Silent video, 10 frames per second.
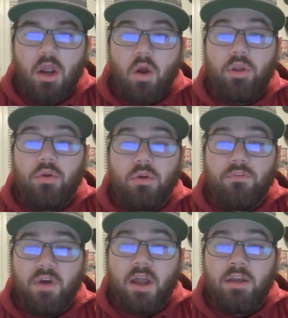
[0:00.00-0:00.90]
where you can
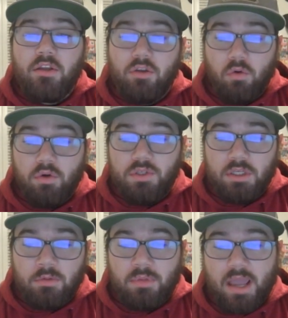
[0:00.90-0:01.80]
find your
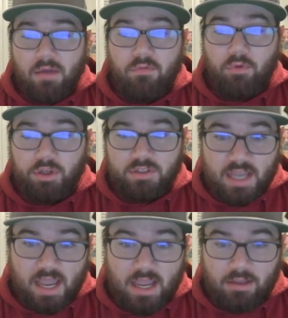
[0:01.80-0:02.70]
team every
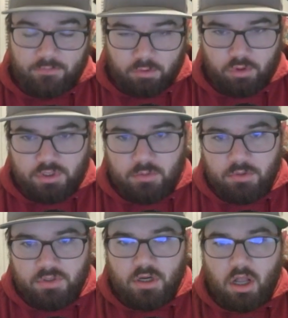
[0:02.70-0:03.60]
day. If your team
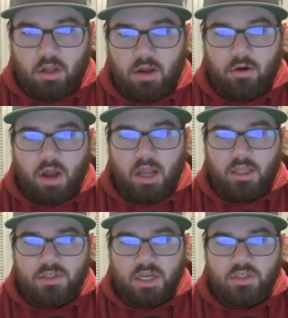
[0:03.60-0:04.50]
is the Colorado
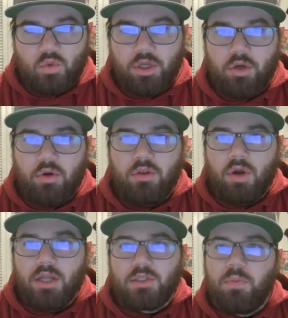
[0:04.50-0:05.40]
Rockies, guess what? You're in the
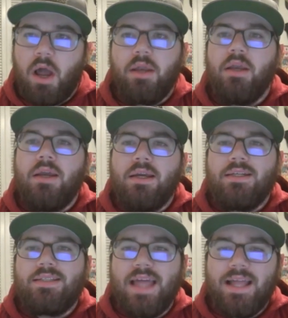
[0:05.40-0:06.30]
right spot,
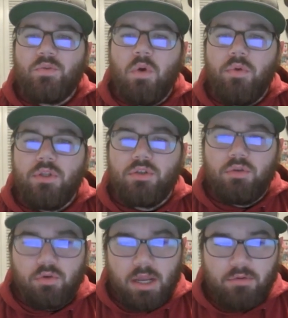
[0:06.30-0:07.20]
because that's what we
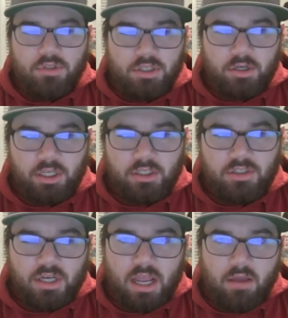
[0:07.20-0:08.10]
do around here each
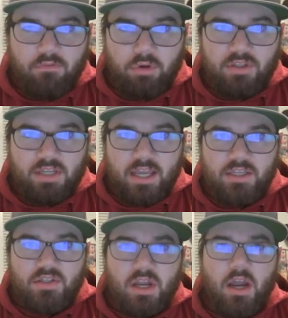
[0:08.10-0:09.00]
and every day
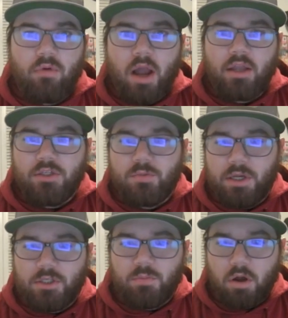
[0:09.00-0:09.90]
is talk Rockies
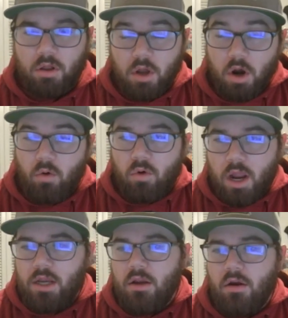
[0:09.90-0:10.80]
baseball
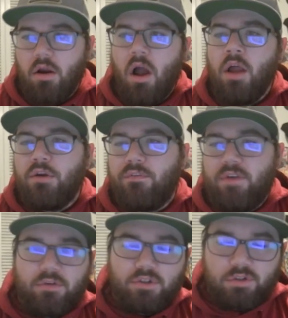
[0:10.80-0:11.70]
right here on your
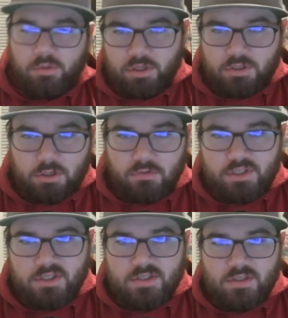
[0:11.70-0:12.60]
favorite streaming
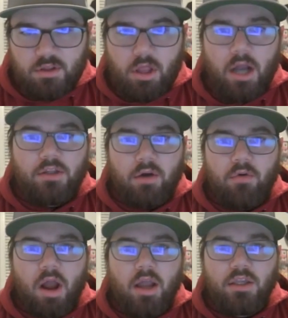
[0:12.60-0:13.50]
services, the Locked On
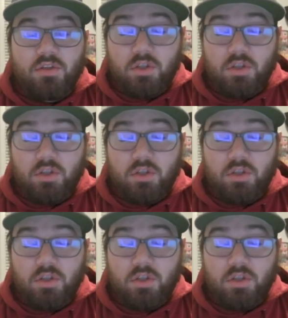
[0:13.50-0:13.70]
Rockies